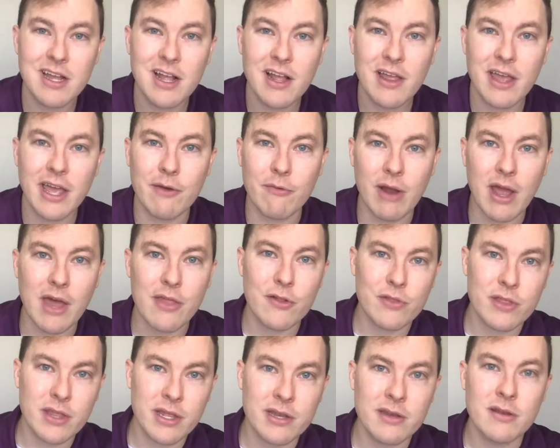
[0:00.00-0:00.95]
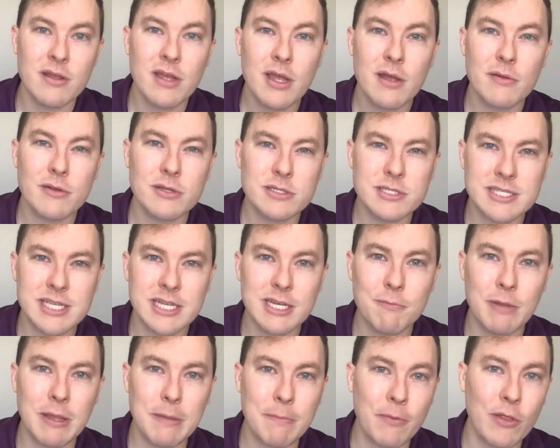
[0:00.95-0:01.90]
and rather than send
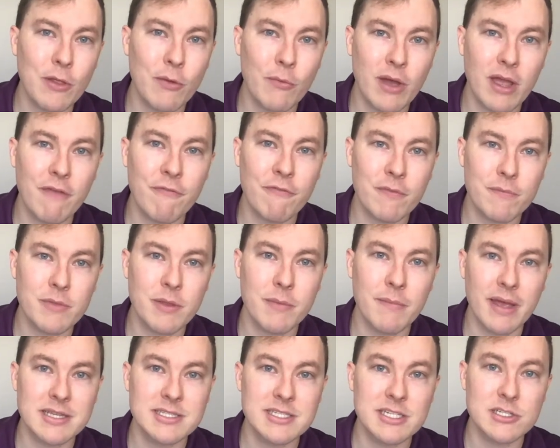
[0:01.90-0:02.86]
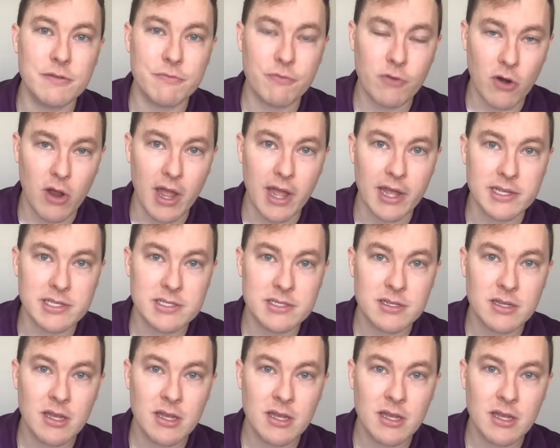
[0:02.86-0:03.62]
people away from the message of Christ.